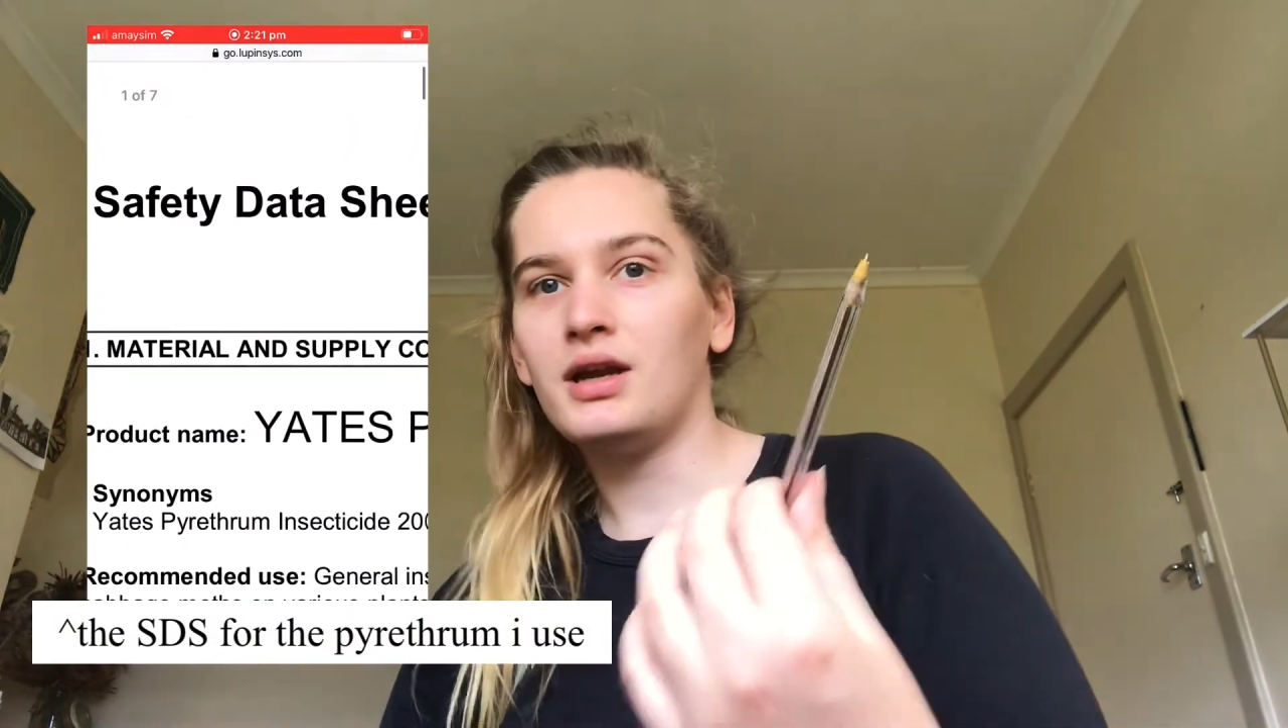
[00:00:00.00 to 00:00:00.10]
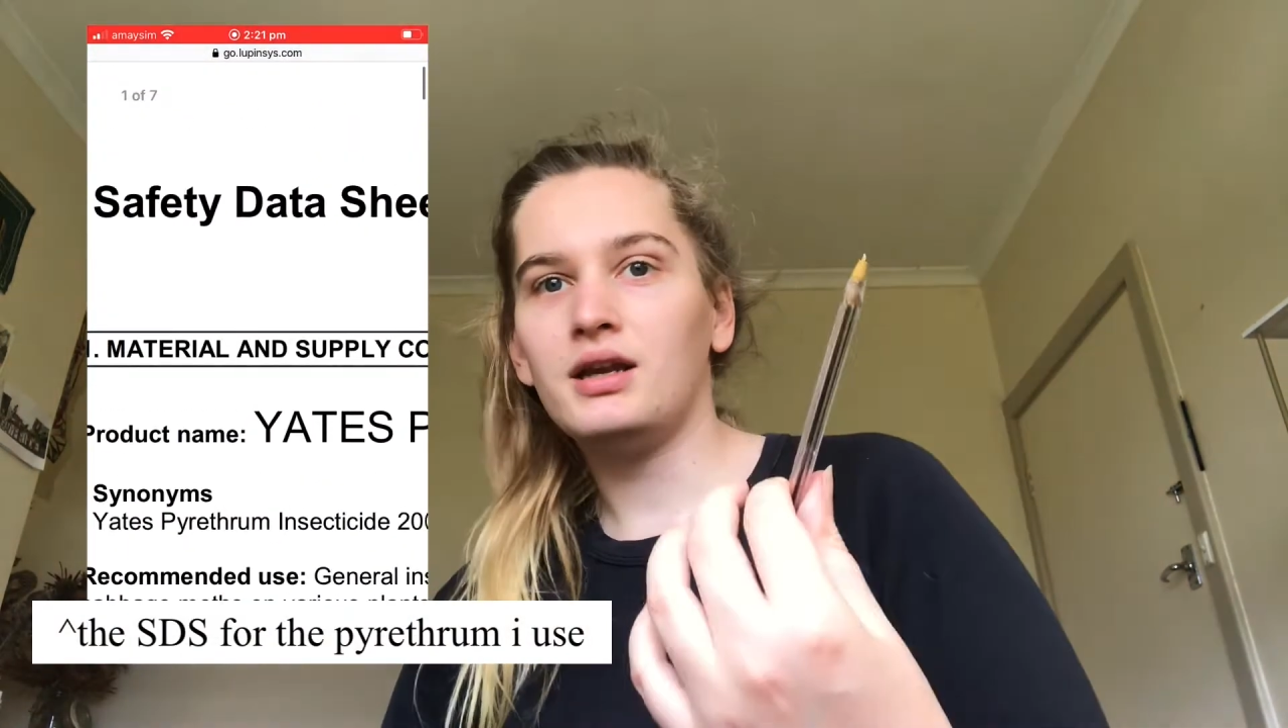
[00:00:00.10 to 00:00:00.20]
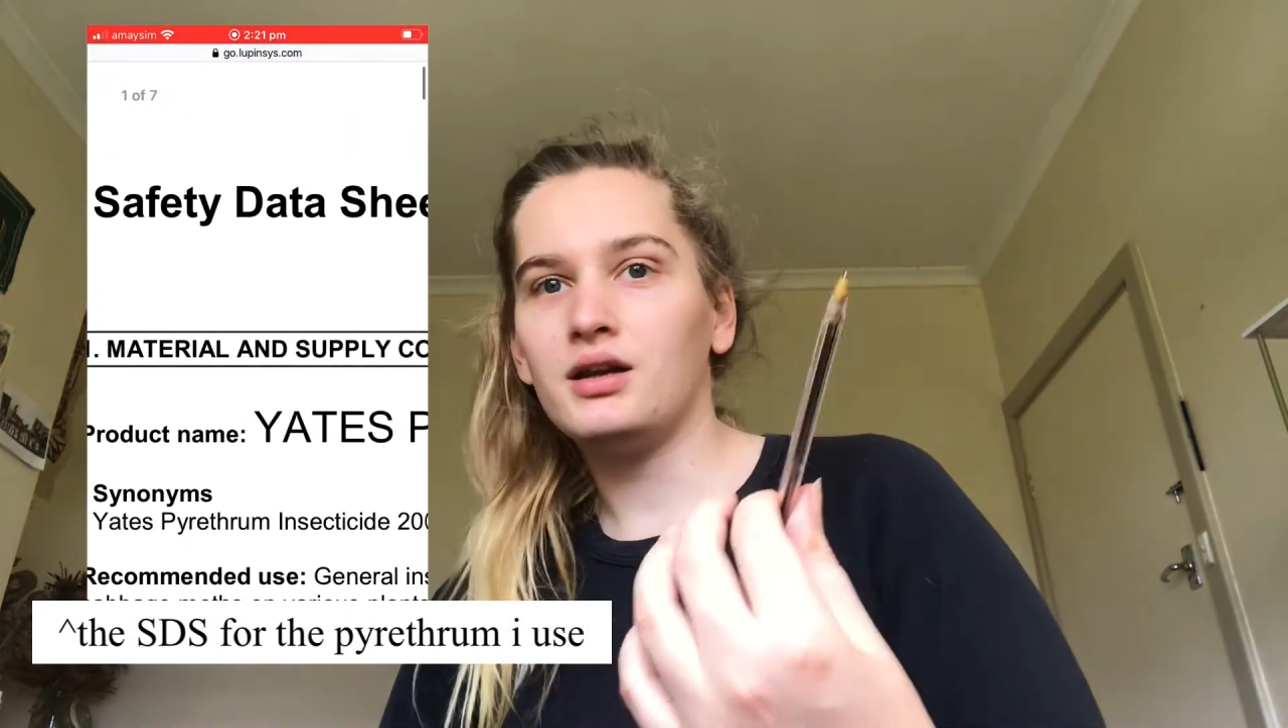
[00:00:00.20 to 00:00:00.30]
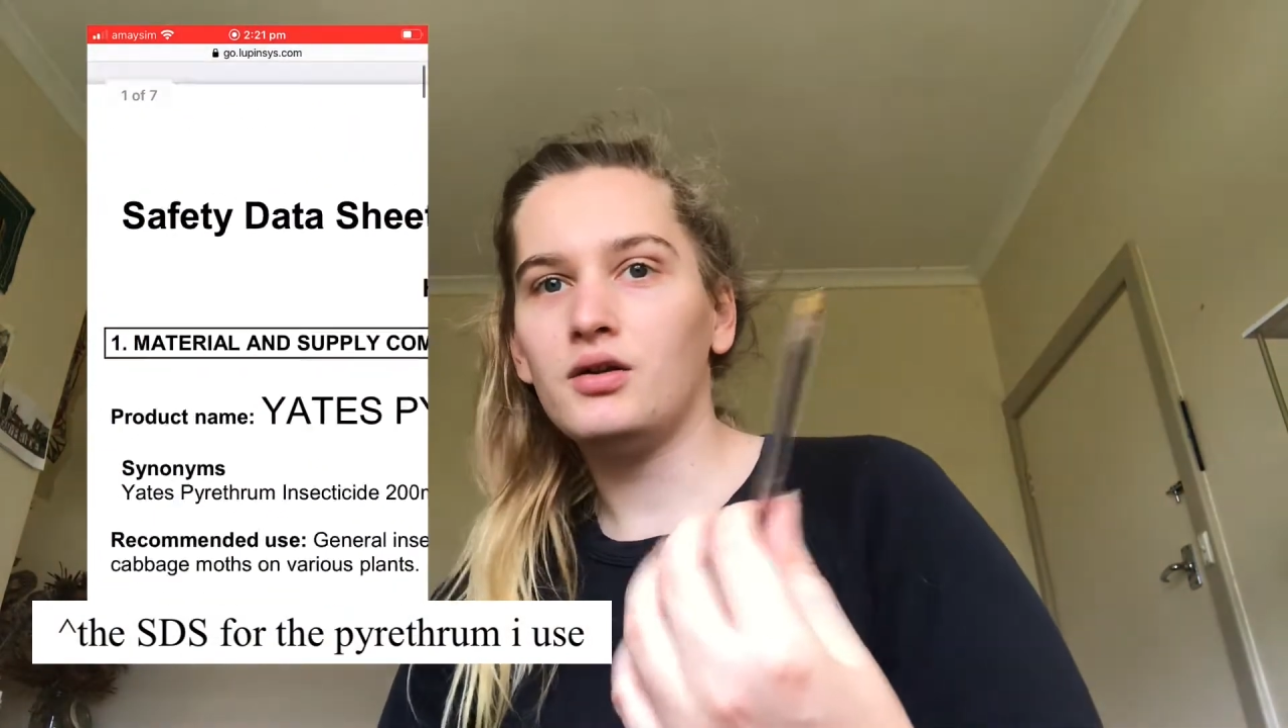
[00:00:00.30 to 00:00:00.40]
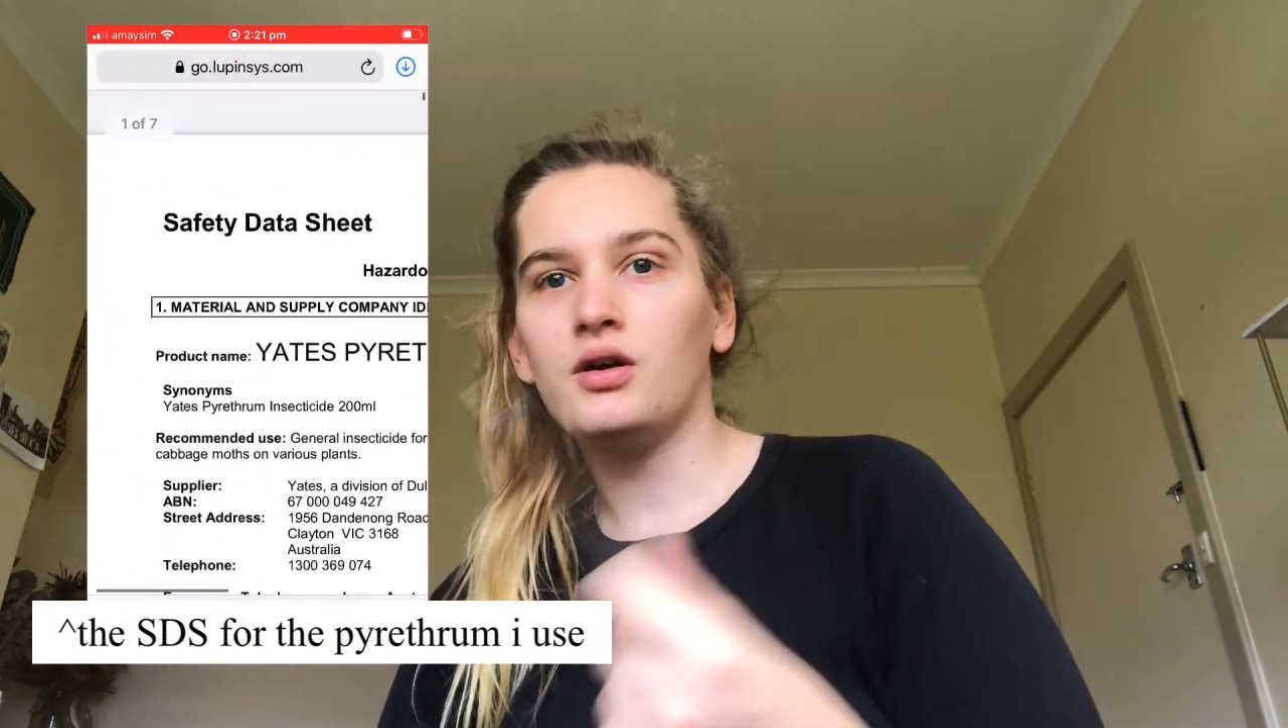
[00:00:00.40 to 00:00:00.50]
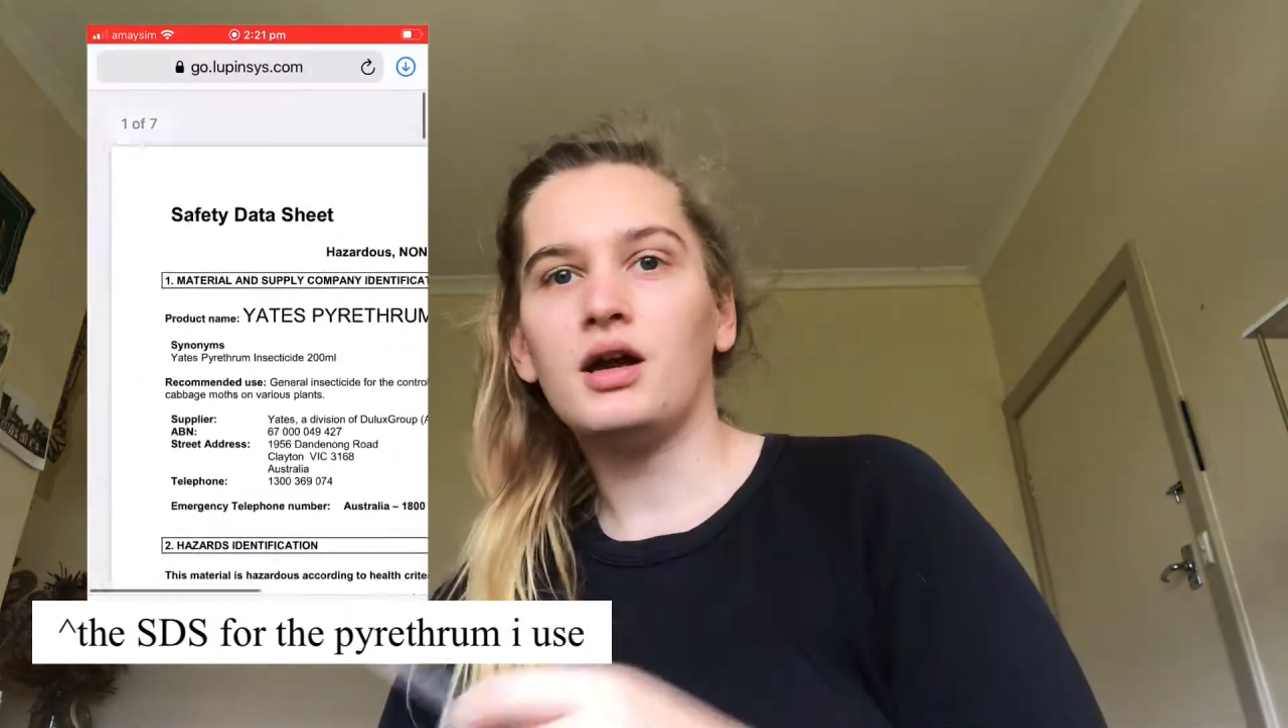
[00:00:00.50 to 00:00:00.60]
idea to look